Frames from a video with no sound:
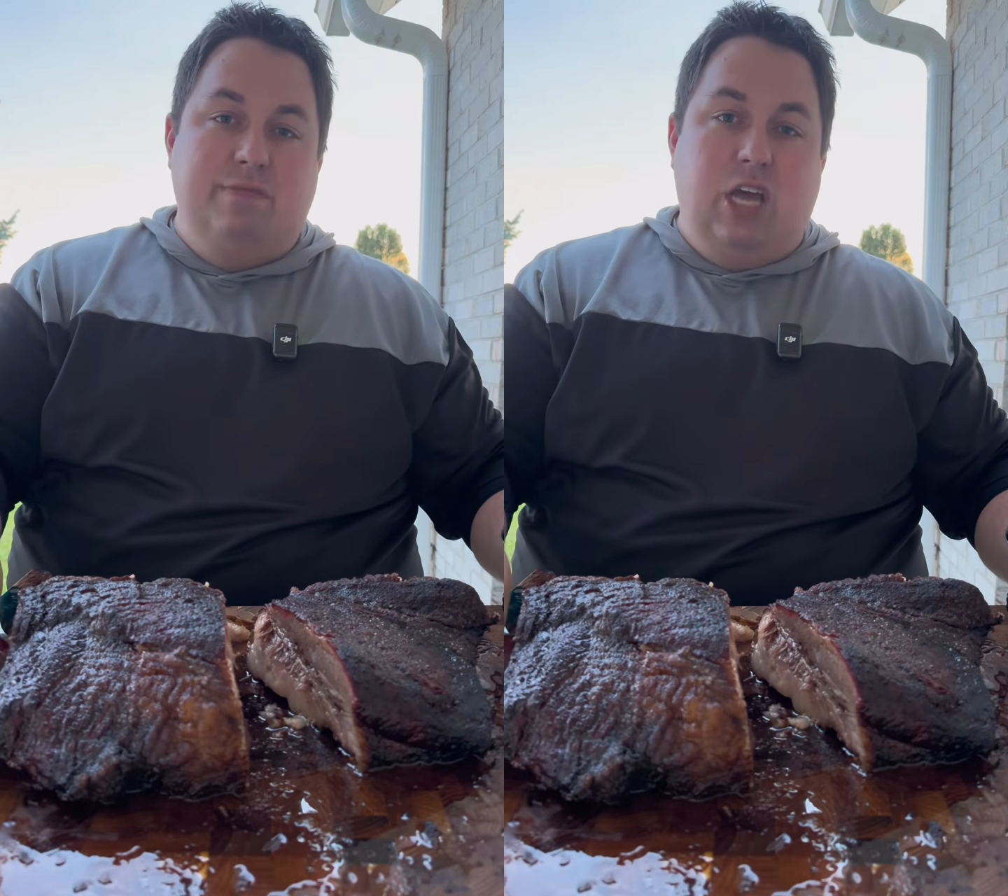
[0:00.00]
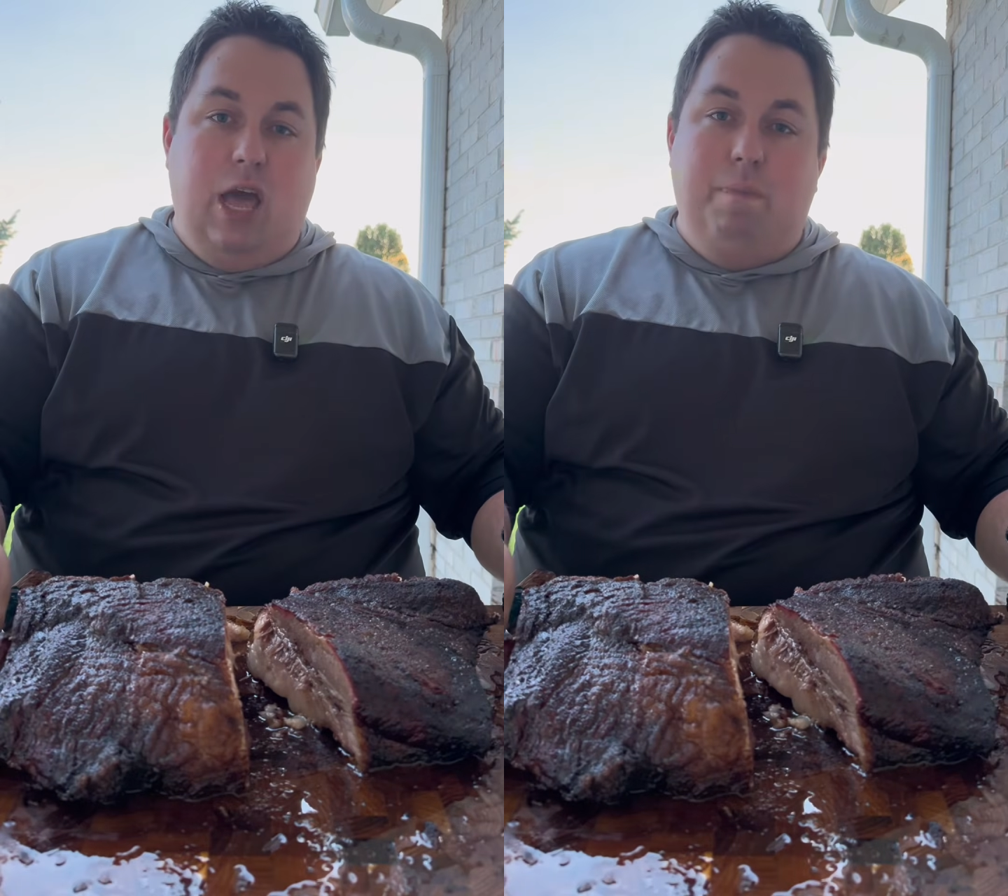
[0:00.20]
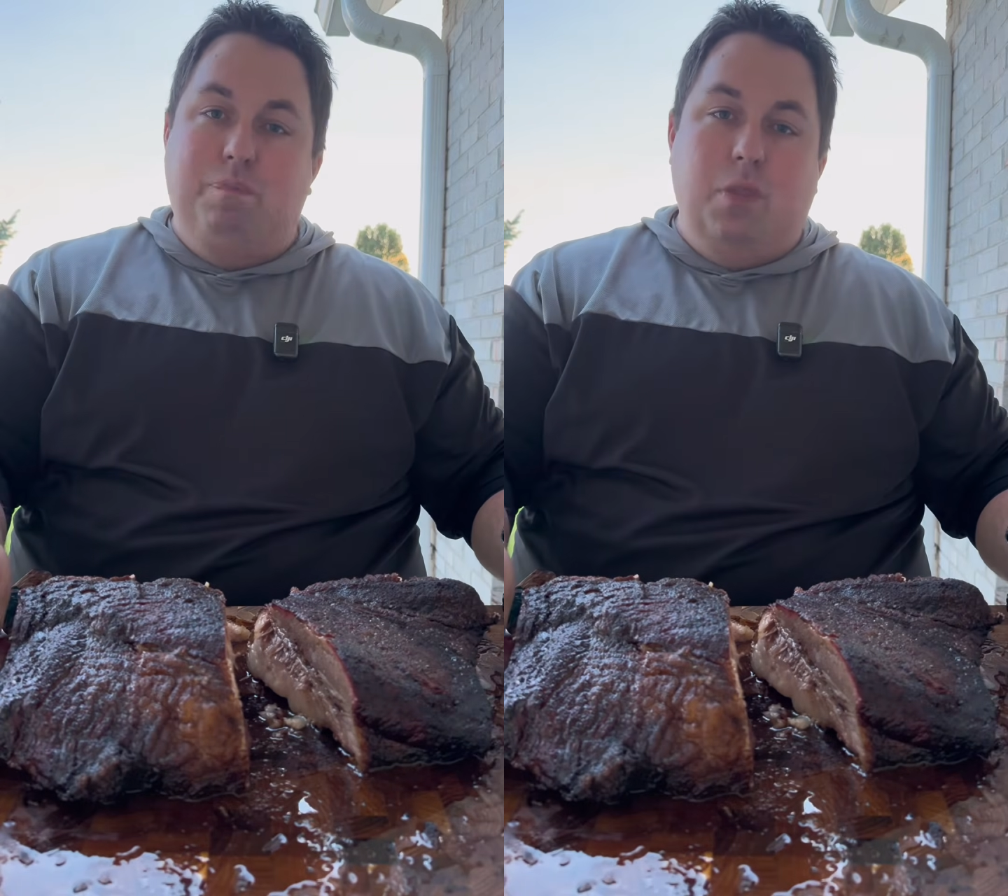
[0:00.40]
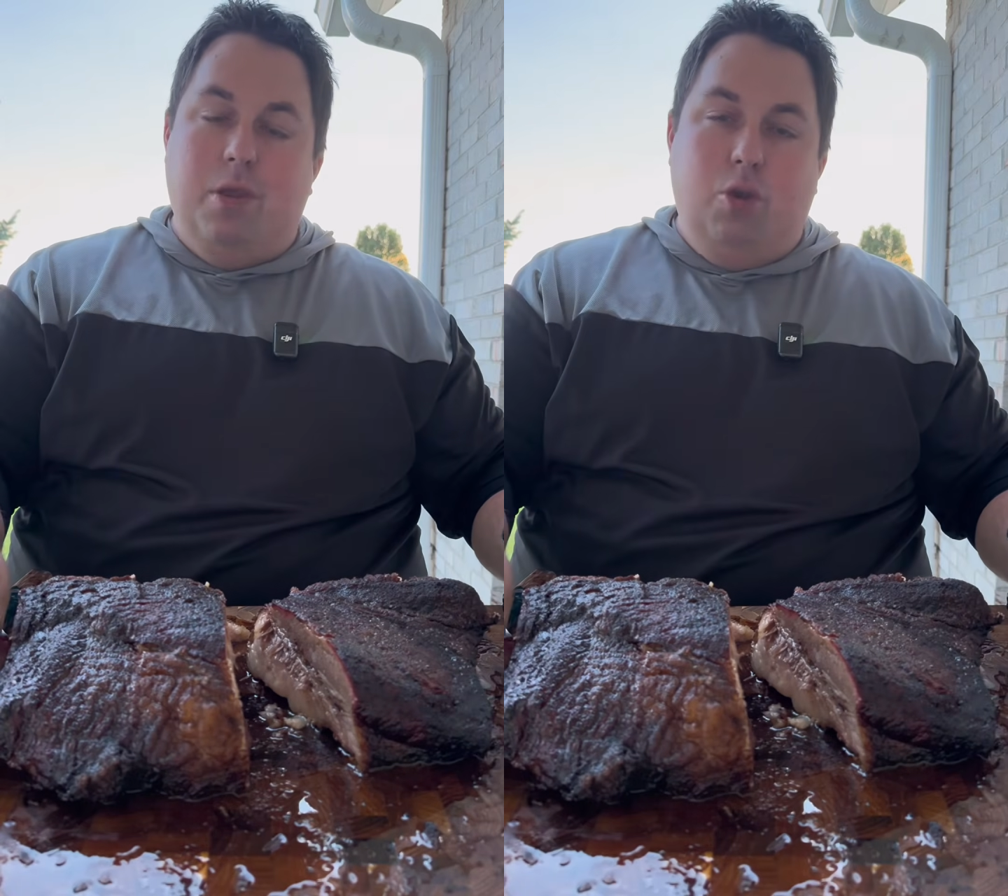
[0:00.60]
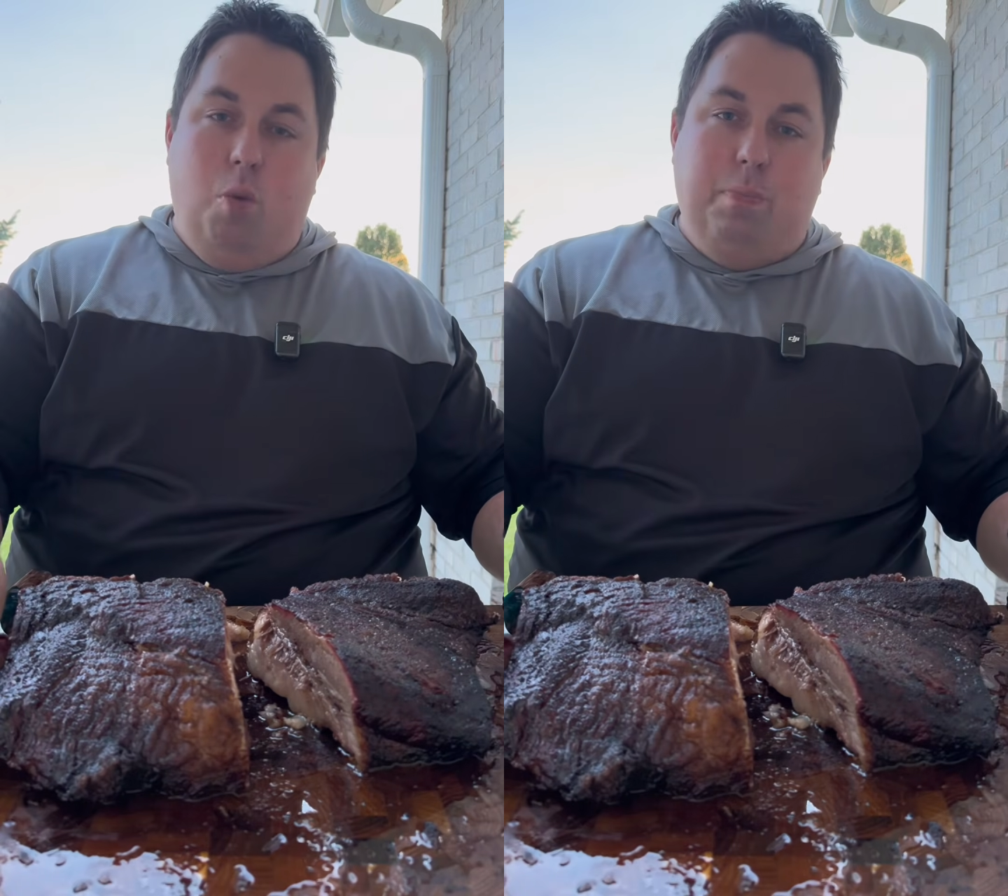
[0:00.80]
time,
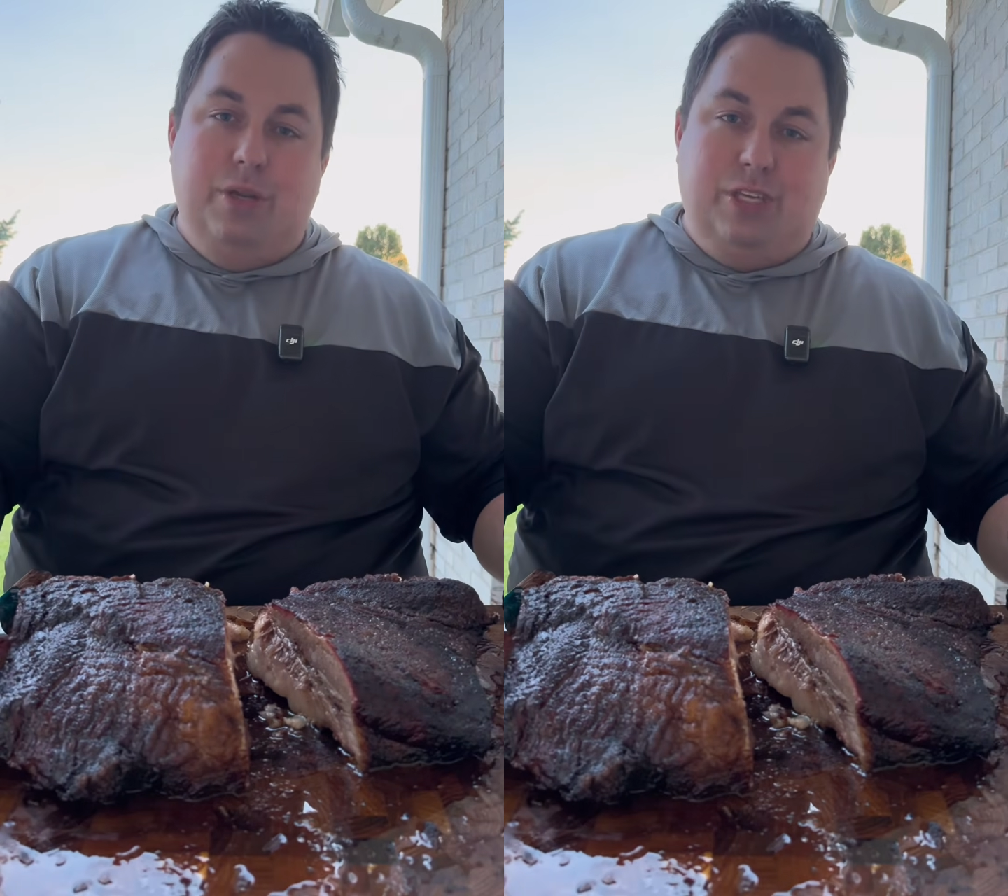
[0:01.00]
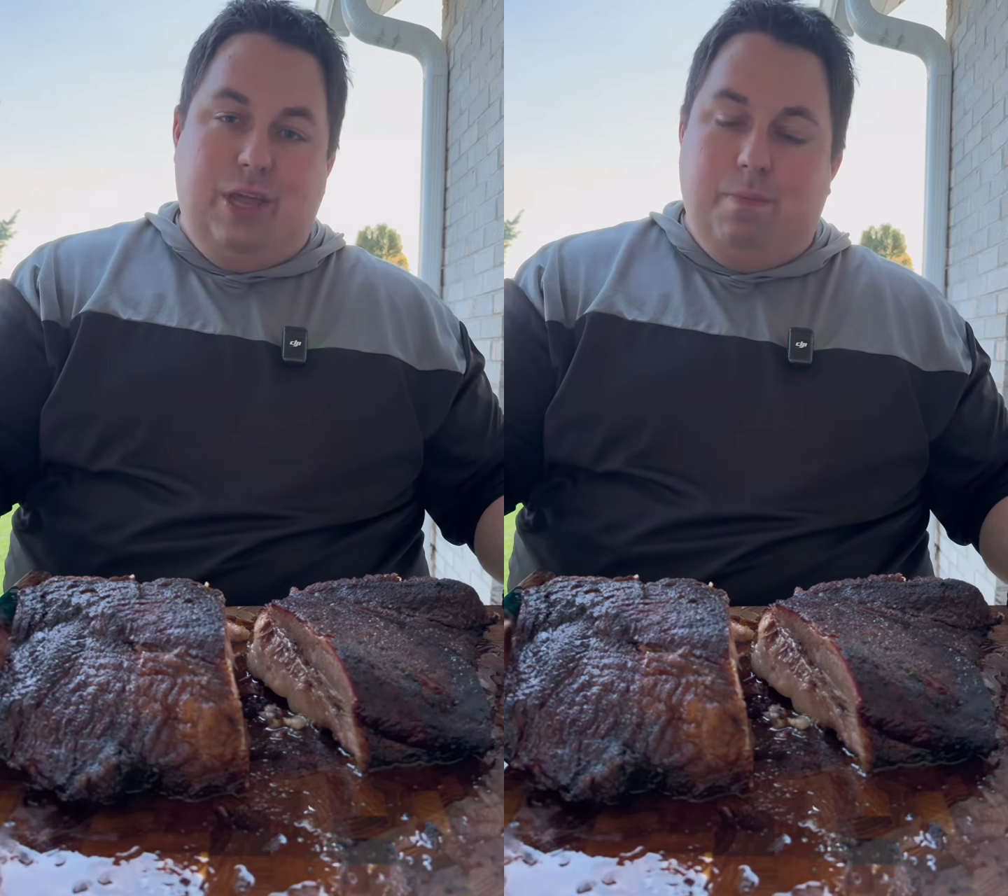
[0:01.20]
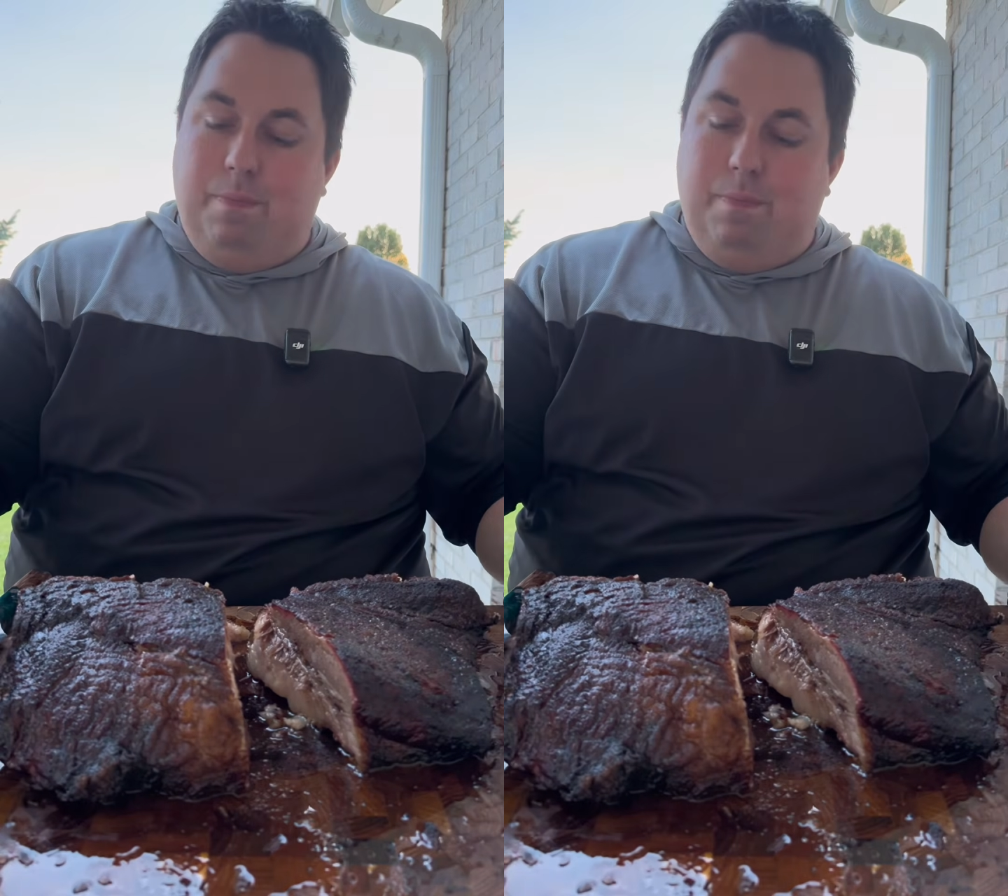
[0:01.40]
don't brisket.